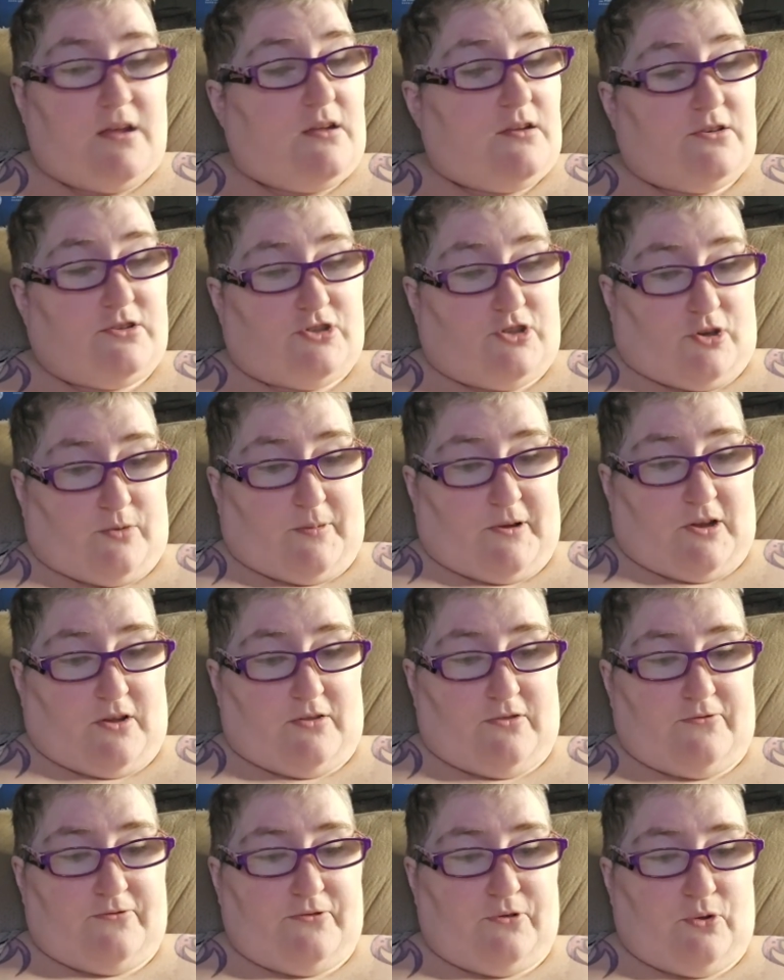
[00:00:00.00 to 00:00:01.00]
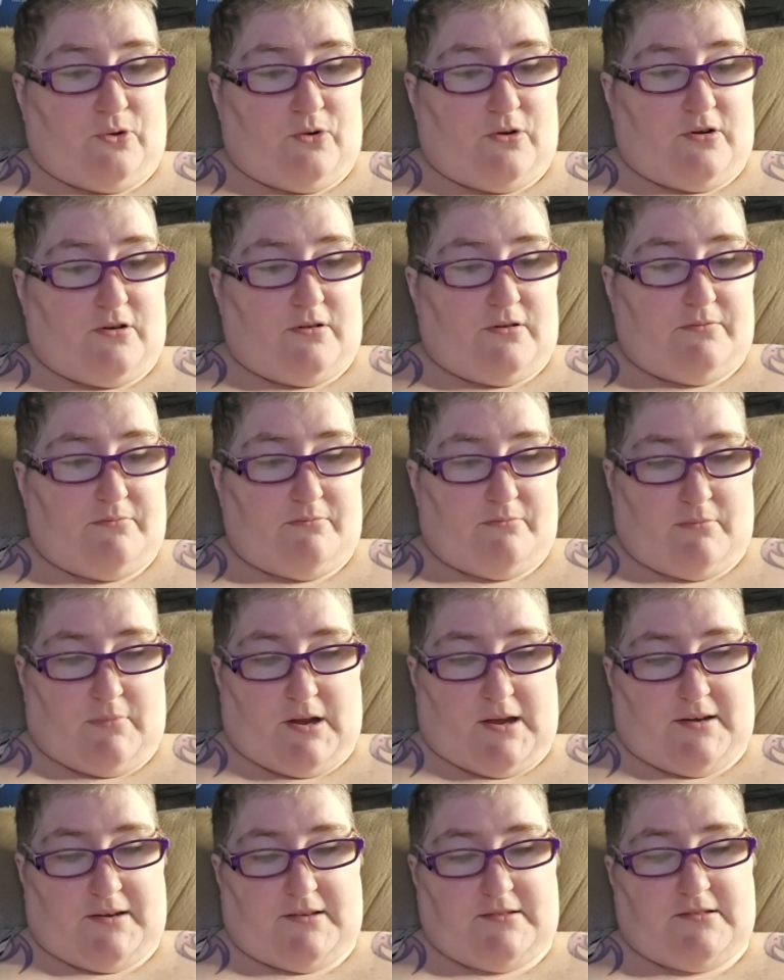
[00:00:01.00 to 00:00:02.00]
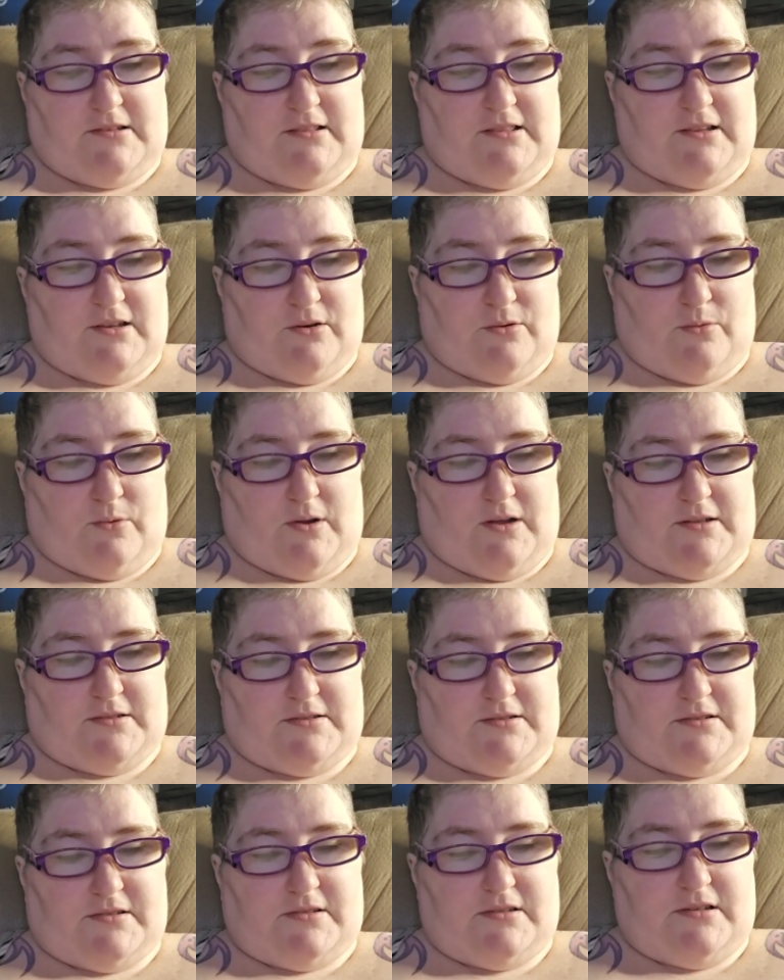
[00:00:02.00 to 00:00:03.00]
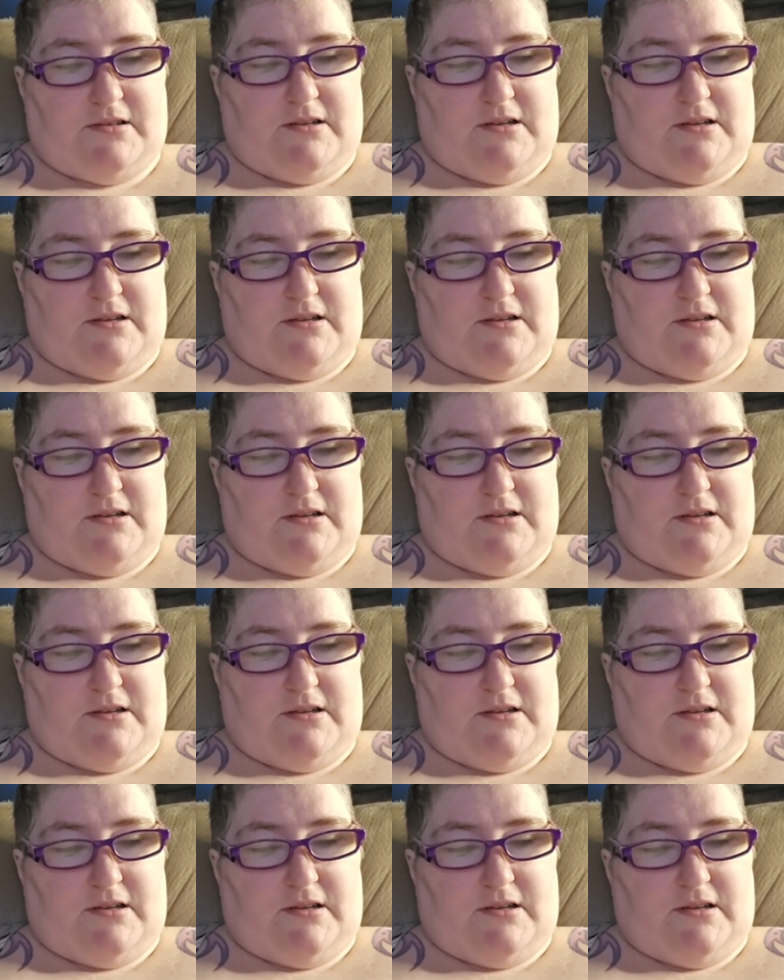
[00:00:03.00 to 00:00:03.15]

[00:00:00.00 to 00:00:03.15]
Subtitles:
She'll be on the floor, minding the little ones,